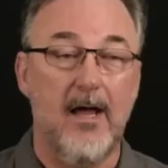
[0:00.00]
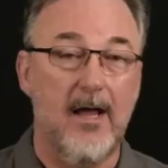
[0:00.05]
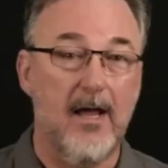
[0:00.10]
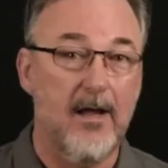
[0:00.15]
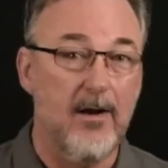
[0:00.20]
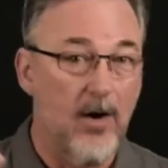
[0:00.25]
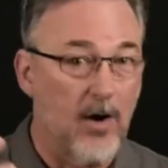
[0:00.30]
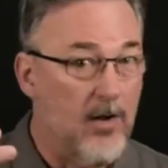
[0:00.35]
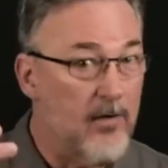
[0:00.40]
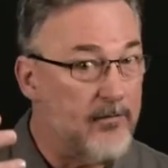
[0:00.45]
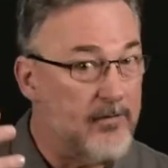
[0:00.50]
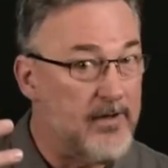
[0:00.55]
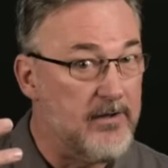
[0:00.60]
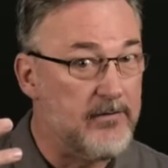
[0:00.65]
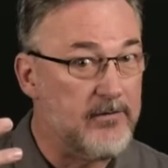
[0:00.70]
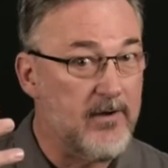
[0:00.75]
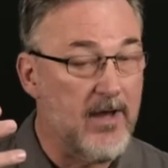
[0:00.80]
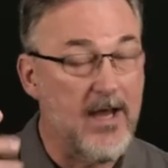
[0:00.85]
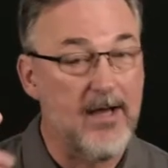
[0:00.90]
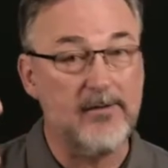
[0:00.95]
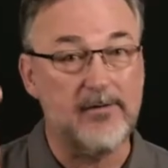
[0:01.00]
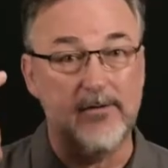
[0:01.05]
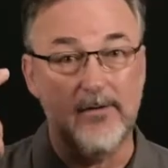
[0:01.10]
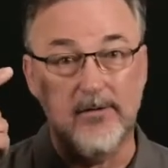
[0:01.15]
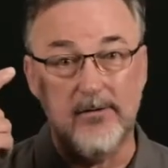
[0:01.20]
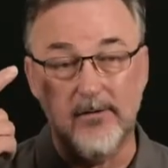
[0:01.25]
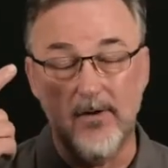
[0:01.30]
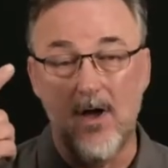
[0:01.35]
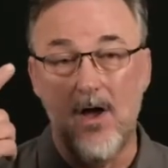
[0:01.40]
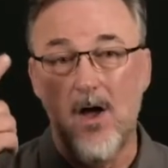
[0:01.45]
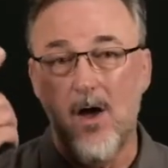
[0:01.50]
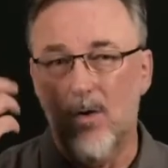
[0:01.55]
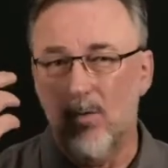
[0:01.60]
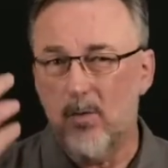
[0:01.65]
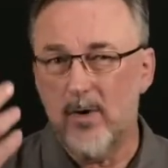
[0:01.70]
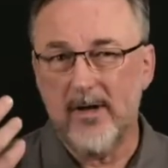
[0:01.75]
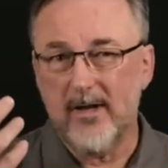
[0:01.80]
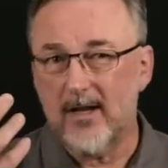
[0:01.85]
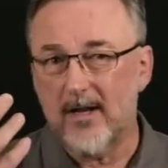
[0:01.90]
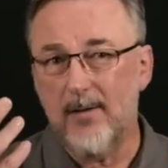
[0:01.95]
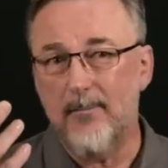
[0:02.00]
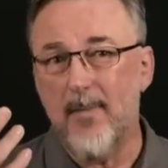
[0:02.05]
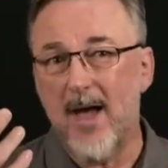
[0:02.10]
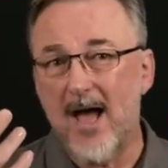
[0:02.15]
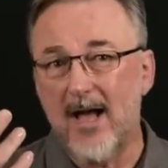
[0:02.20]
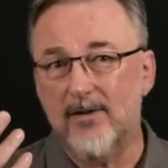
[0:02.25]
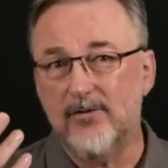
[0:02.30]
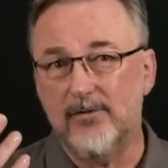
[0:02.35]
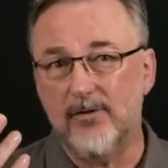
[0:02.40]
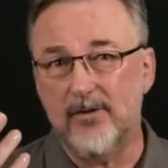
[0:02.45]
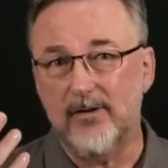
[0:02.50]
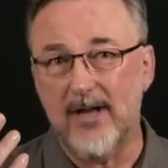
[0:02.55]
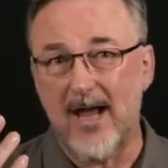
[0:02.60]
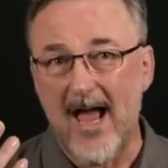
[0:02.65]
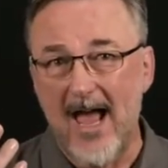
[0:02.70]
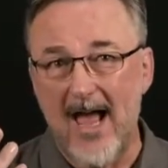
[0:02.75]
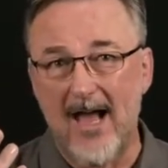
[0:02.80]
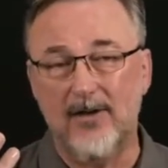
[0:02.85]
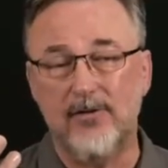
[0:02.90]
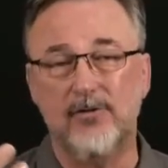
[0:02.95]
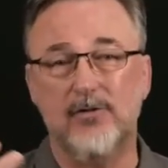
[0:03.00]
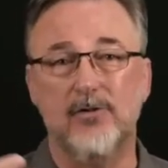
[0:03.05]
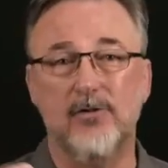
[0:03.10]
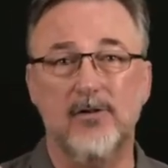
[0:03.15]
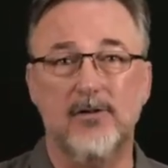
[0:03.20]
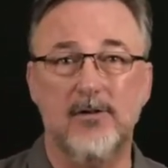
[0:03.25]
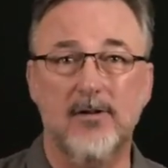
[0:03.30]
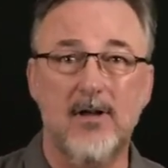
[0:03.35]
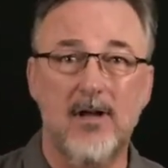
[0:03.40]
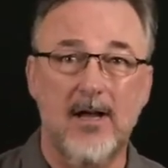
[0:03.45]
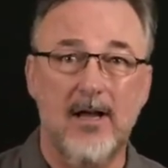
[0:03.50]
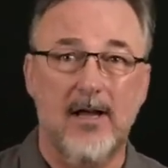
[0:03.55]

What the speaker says: In all of these cases, we can imagine action